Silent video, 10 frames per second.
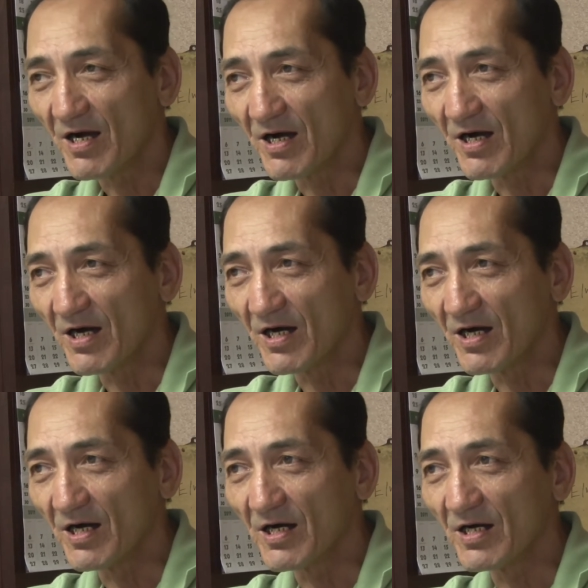
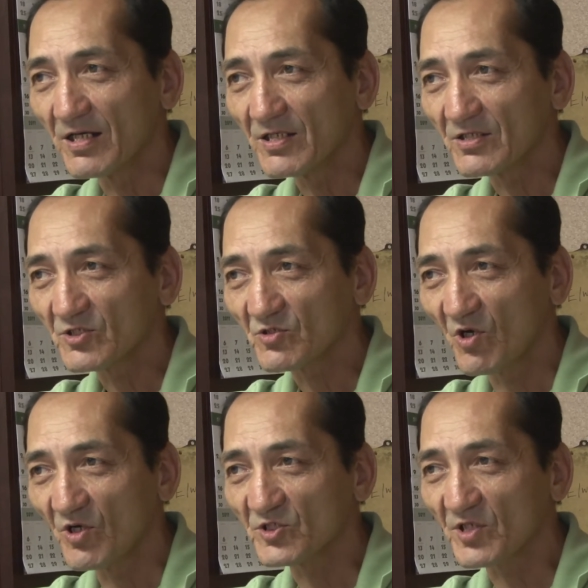The
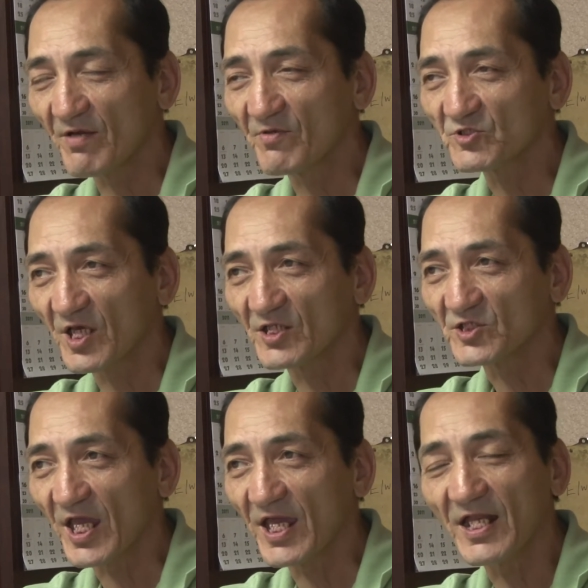longest I ever spent
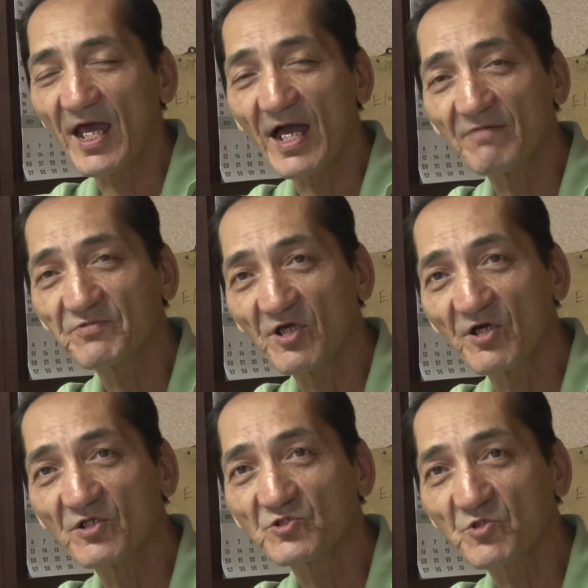is 8.5
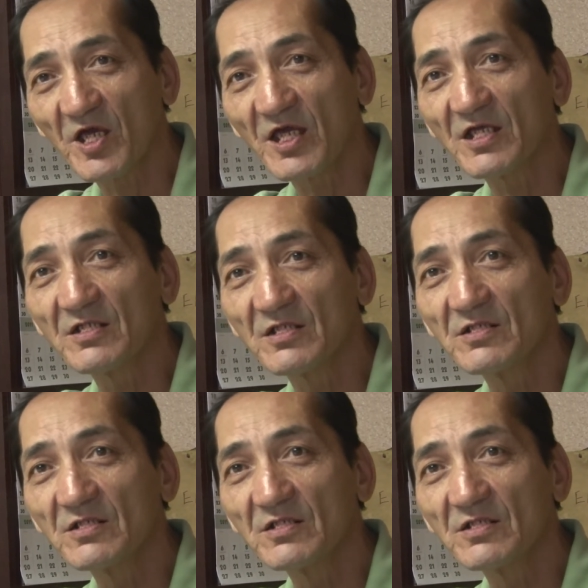years straight.